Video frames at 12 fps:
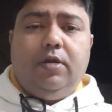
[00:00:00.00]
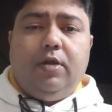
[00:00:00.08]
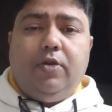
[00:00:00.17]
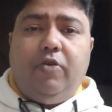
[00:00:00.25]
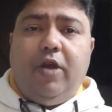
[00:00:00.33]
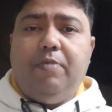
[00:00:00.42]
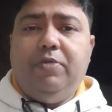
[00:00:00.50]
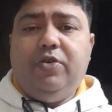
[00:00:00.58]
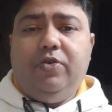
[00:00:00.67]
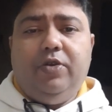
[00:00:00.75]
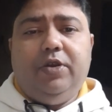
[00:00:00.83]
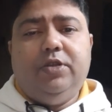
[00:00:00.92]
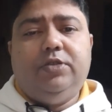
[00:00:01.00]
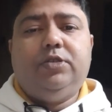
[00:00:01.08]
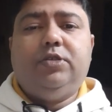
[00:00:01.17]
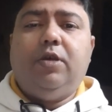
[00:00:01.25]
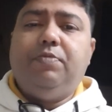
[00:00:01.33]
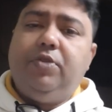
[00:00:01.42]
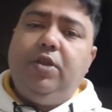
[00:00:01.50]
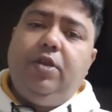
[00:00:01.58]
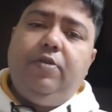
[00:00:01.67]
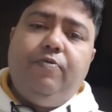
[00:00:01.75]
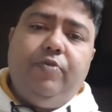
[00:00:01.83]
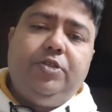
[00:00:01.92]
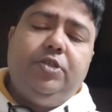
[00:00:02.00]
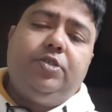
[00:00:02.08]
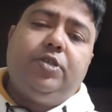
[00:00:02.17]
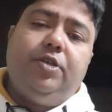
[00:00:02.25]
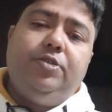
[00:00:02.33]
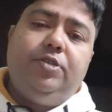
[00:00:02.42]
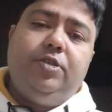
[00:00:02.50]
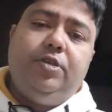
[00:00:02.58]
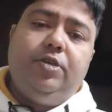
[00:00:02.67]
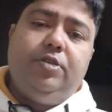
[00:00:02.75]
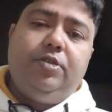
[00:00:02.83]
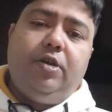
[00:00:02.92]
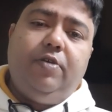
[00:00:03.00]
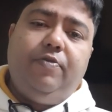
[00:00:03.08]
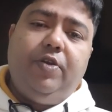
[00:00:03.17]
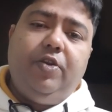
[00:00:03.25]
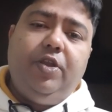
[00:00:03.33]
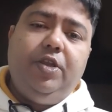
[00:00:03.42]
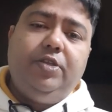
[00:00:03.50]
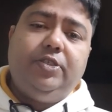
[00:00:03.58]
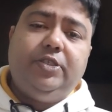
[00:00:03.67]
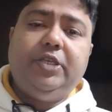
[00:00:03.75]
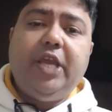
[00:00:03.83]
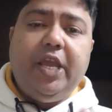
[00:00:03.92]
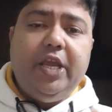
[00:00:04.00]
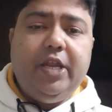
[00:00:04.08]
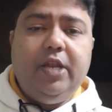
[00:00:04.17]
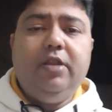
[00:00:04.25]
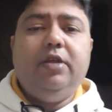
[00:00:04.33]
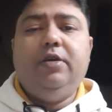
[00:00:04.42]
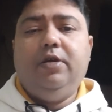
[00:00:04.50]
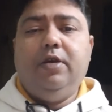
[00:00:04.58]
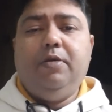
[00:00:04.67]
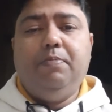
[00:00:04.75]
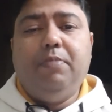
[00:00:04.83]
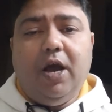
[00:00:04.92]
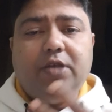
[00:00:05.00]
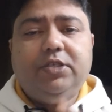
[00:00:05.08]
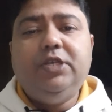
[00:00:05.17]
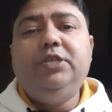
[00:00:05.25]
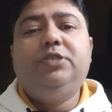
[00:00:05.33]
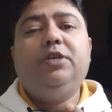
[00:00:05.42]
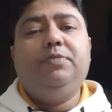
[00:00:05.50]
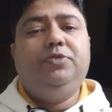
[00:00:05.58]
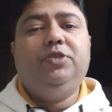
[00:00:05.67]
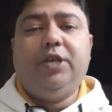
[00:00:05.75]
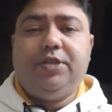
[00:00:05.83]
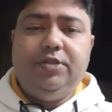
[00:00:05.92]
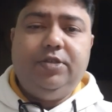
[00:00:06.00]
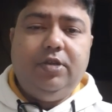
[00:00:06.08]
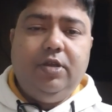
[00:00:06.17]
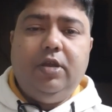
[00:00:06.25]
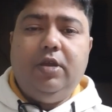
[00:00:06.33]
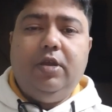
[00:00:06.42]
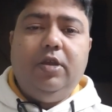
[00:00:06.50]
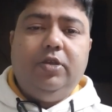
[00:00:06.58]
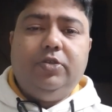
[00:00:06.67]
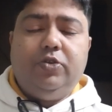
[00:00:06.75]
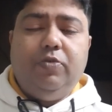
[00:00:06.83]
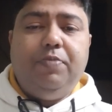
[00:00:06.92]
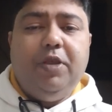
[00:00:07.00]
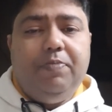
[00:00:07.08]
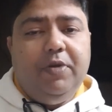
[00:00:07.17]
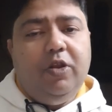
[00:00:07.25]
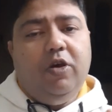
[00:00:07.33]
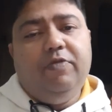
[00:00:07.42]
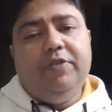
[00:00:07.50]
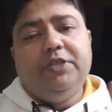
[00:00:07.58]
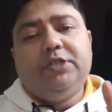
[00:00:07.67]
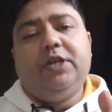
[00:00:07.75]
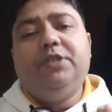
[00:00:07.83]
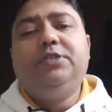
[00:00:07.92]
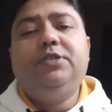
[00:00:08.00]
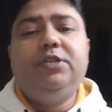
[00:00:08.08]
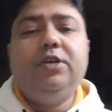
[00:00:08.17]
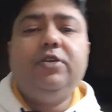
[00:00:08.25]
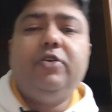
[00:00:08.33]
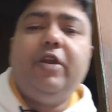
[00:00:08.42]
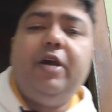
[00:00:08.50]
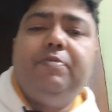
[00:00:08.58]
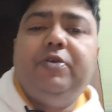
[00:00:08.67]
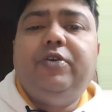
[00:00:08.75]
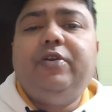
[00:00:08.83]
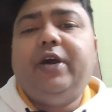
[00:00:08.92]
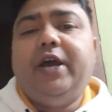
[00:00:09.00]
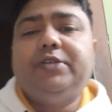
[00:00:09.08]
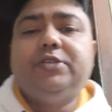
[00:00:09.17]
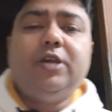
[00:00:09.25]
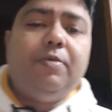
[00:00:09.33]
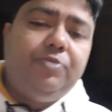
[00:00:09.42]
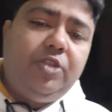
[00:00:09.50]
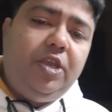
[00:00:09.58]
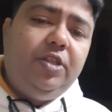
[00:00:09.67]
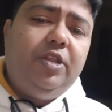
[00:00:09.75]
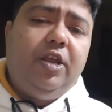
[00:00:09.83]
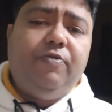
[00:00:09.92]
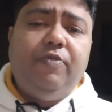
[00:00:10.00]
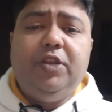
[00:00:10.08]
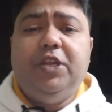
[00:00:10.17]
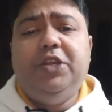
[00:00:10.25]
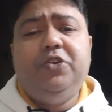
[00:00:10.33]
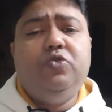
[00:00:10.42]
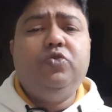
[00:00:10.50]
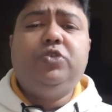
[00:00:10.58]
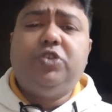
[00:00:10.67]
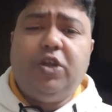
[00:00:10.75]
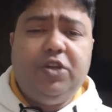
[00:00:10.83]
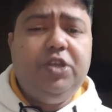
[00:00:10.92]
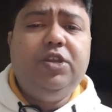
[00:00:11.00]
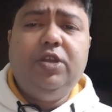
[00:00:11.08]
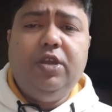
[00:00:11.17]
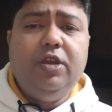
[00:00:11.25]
Grammar is something which is considered a very stale, bossy subject. So people always consider grammar as something that we need to study